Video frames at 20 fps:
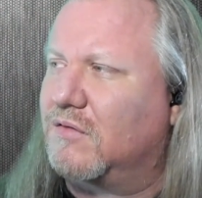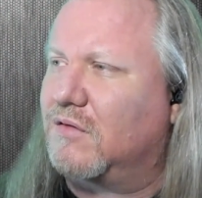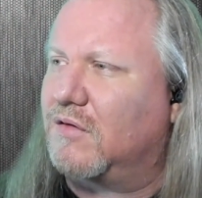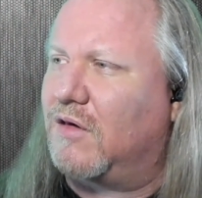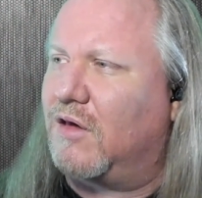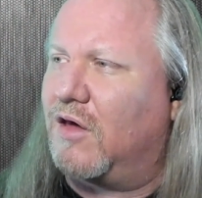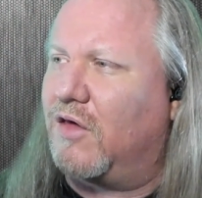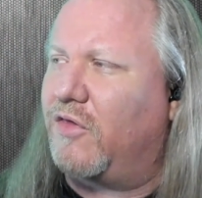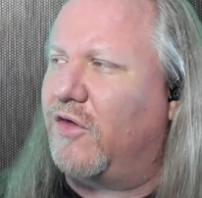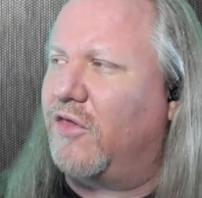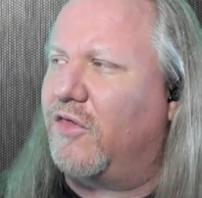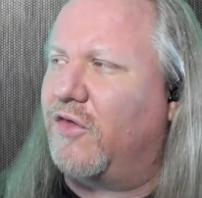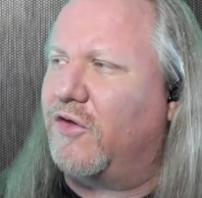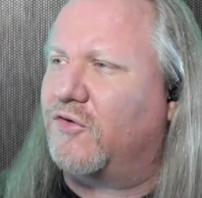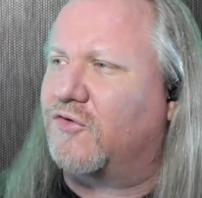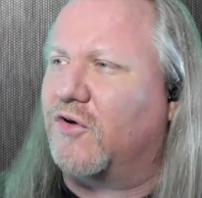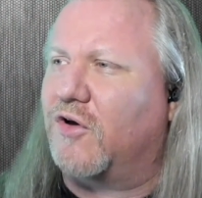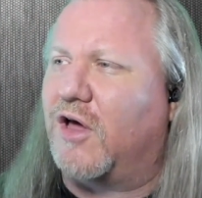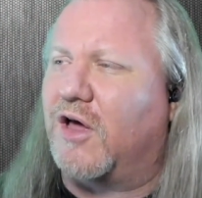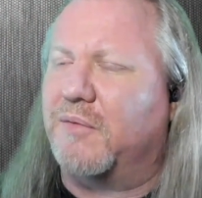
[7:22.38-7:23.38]
You know,
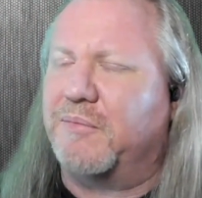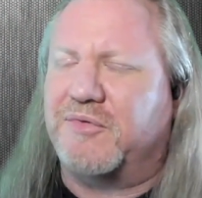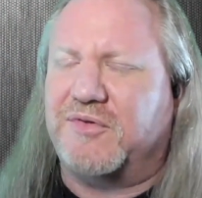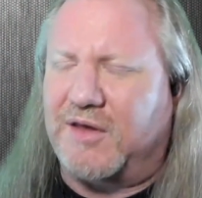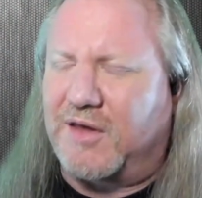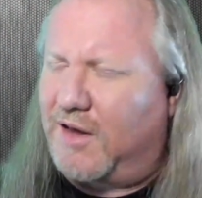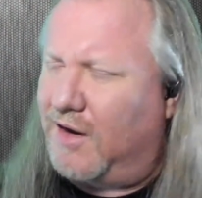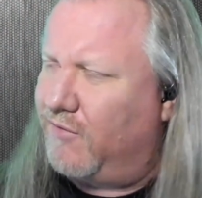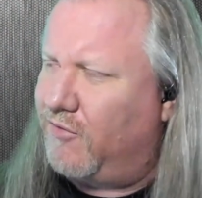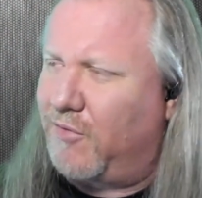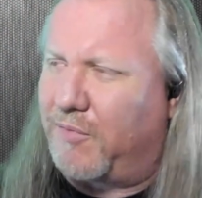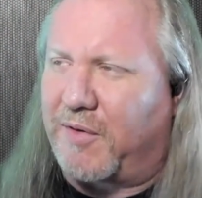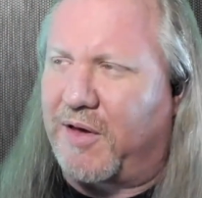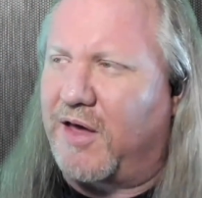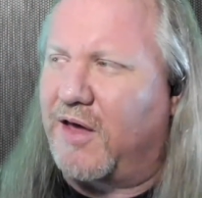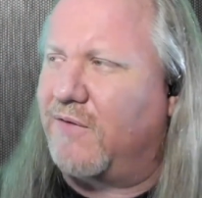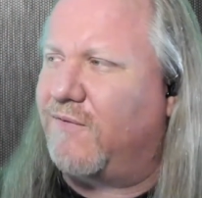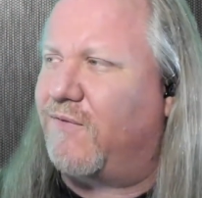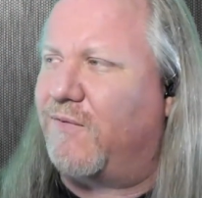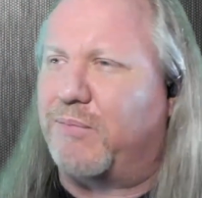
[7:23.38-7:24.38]
the drums,
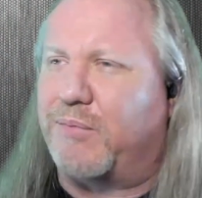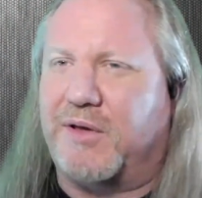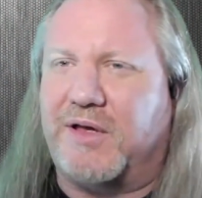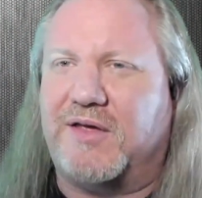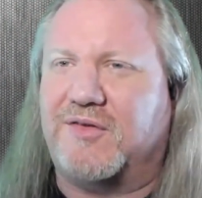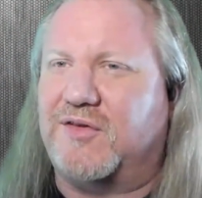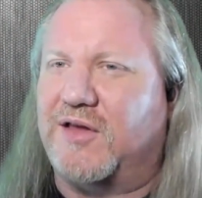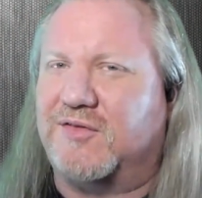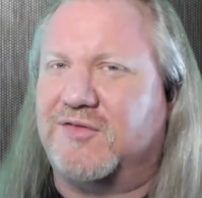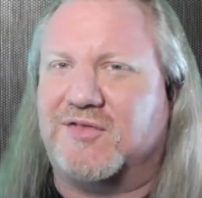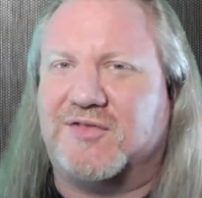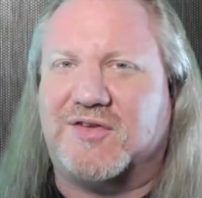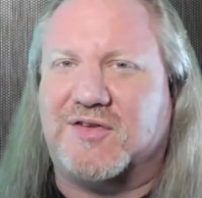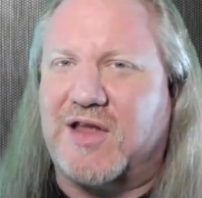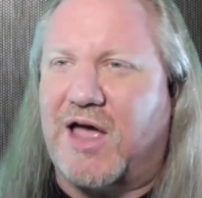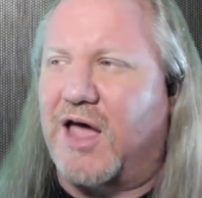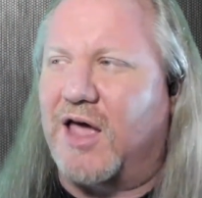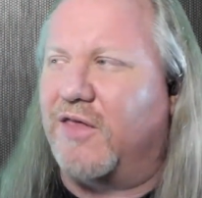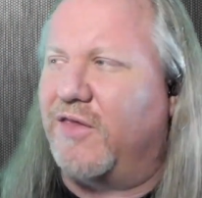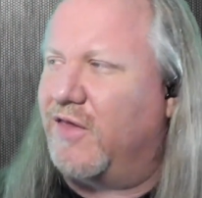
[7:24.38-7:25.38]
everybody plays that
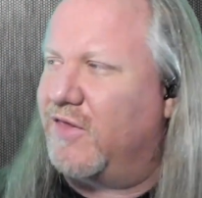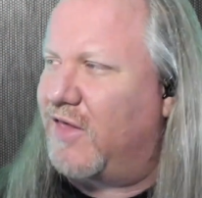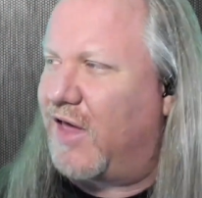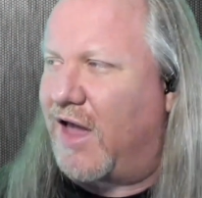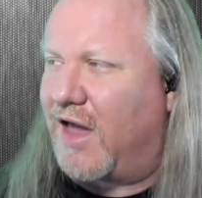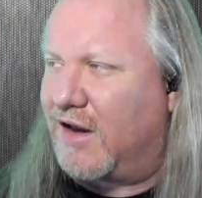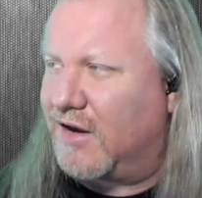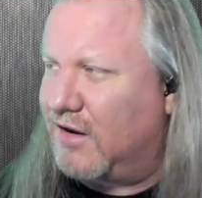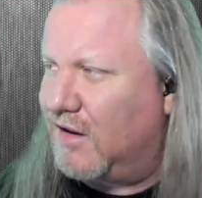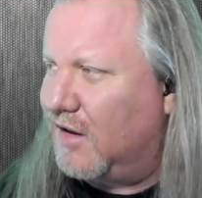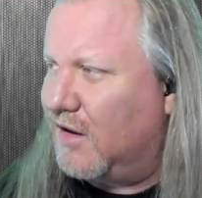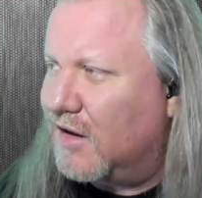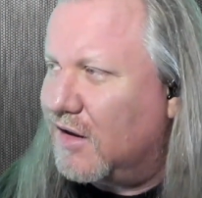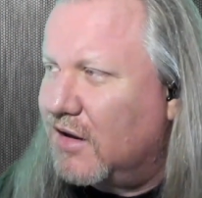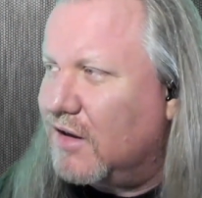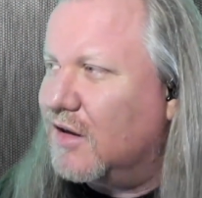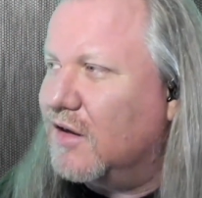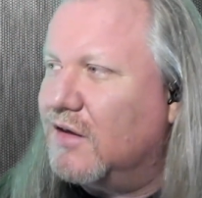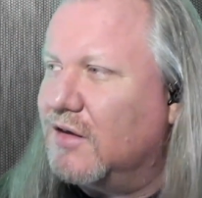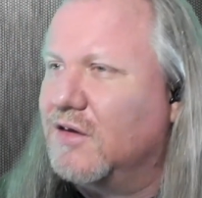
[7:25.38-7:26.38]
style, that
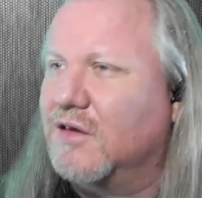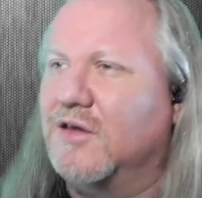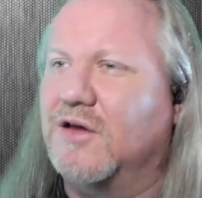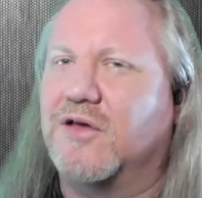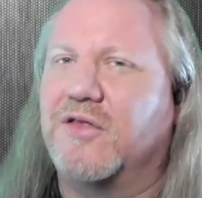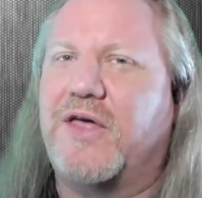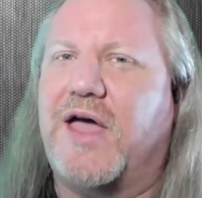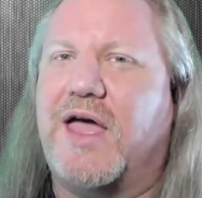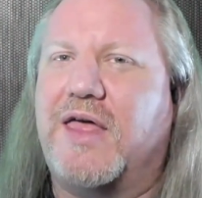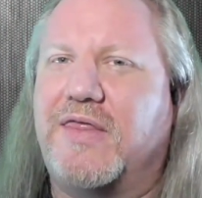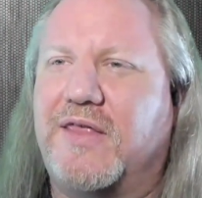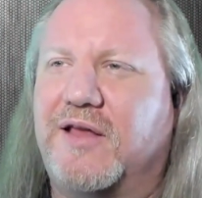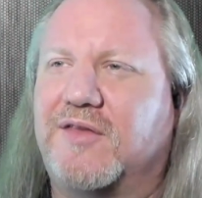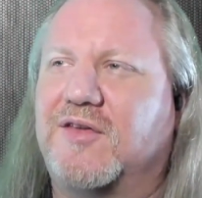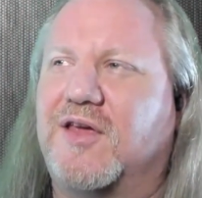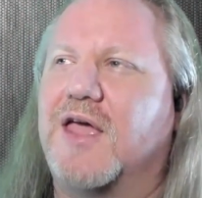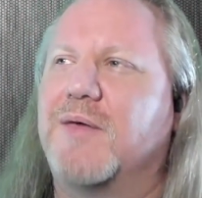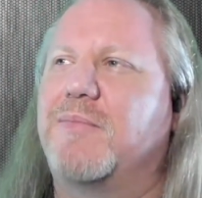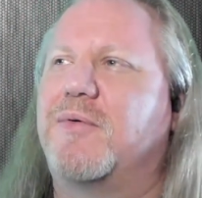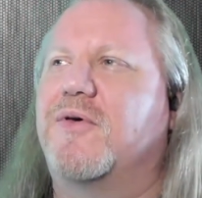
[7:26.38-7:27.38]

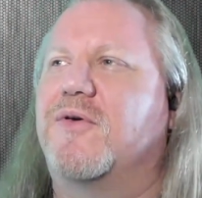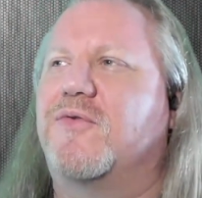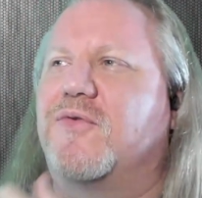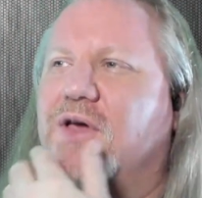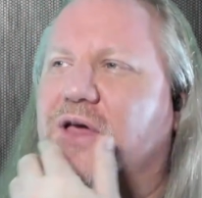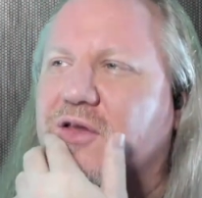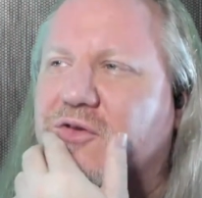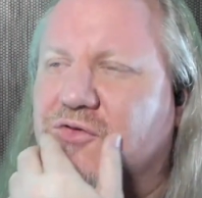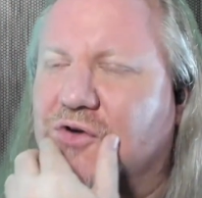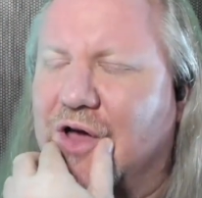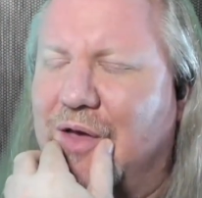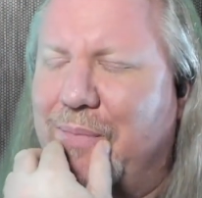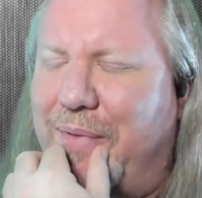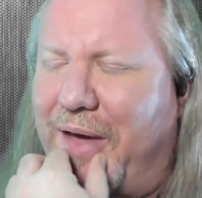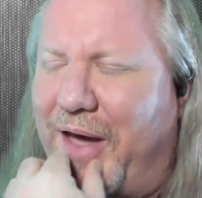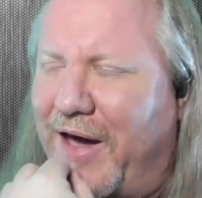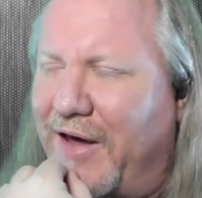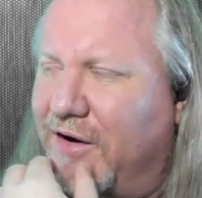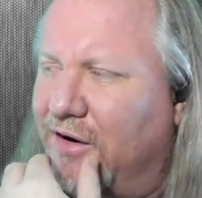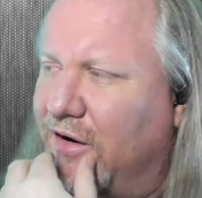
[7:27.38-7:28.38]
type of drum
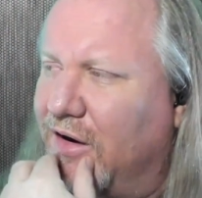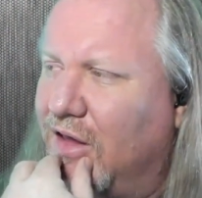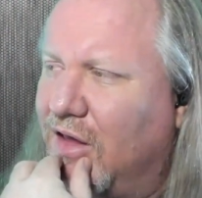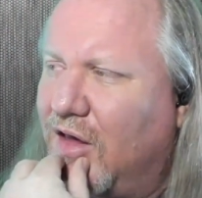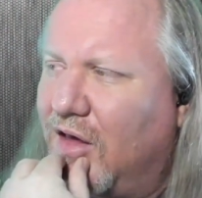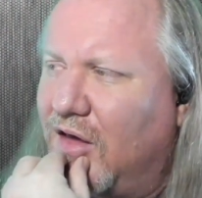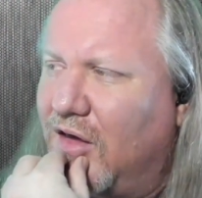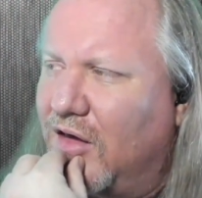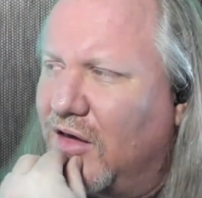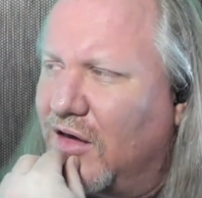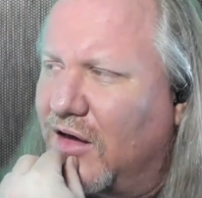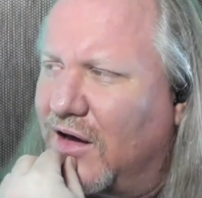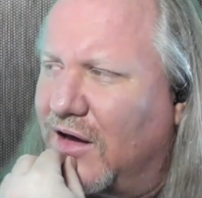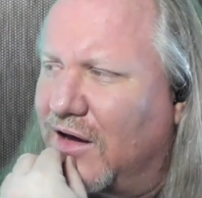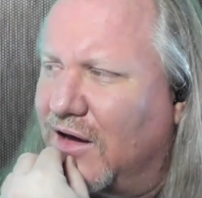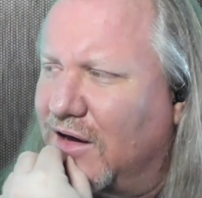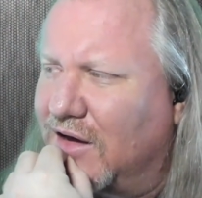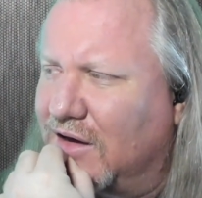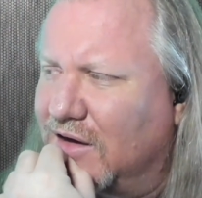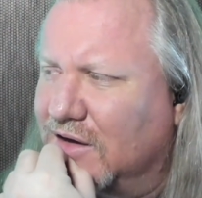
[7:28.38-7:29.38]
pattern.
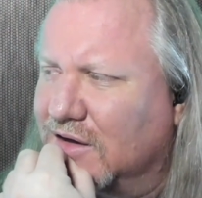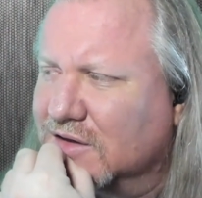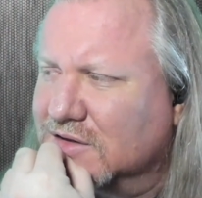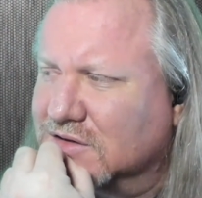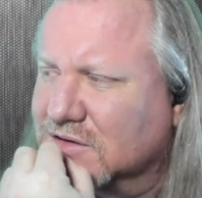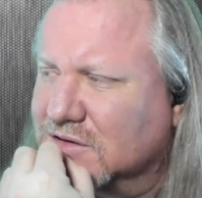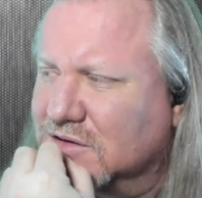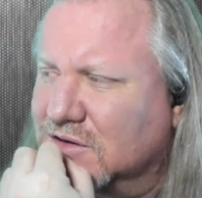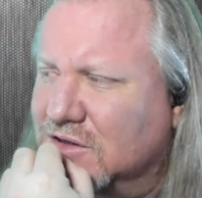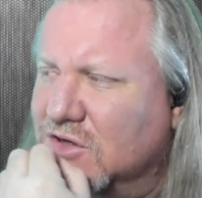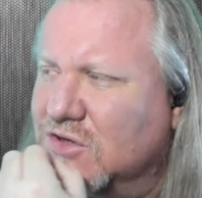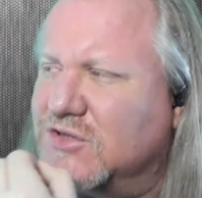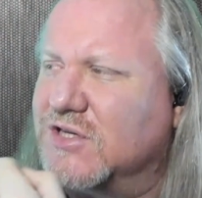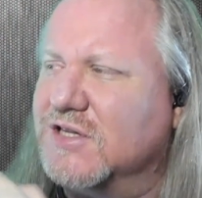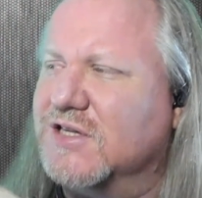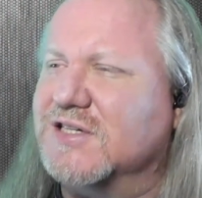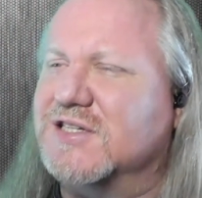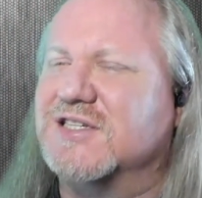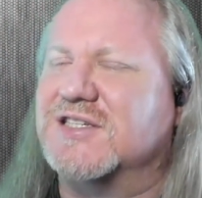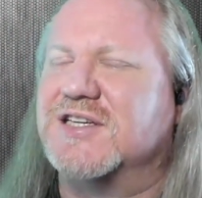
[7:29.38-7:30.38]

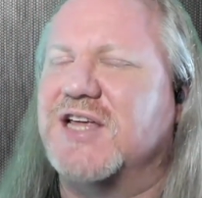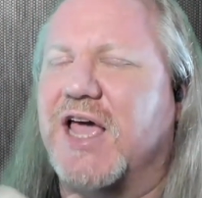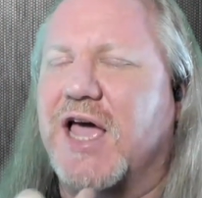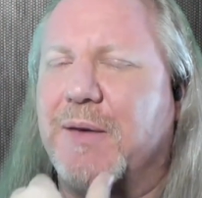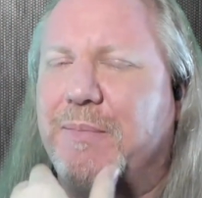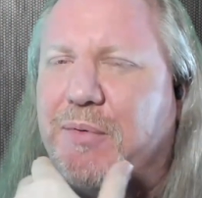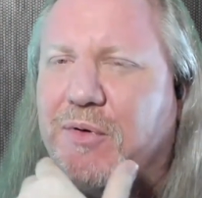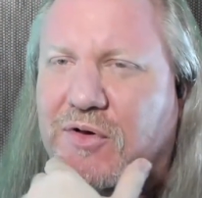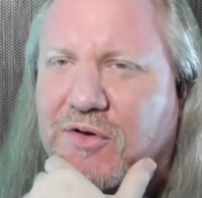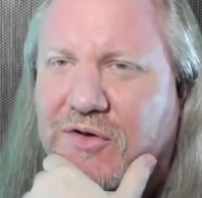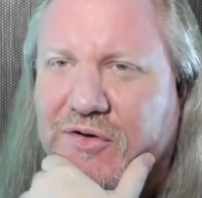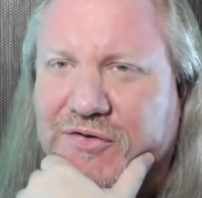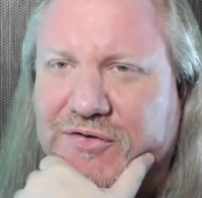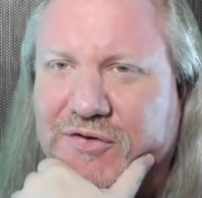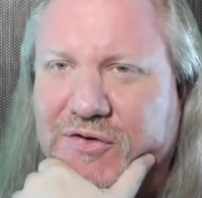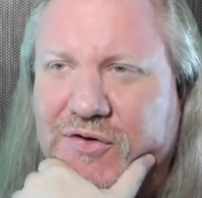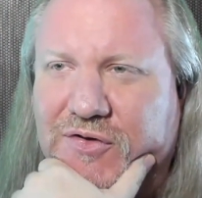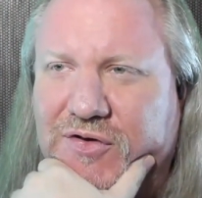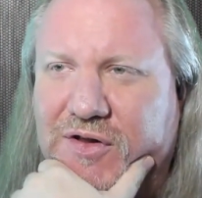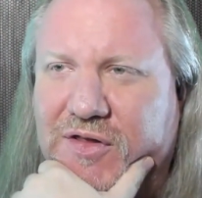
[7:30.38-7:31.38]
Using the
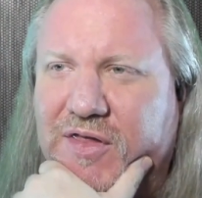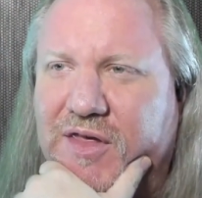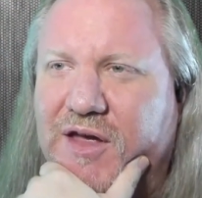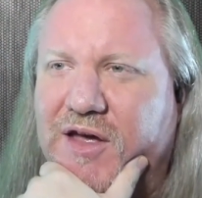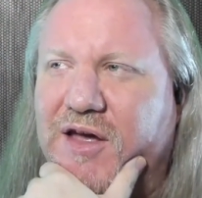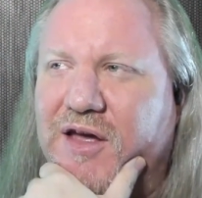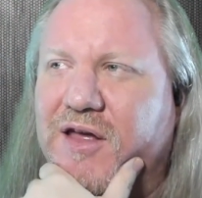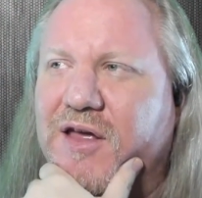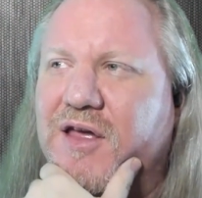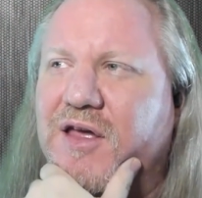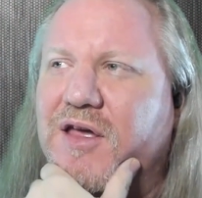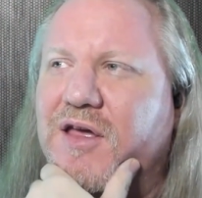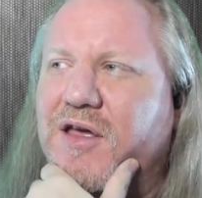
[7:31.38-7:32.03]
samples, using the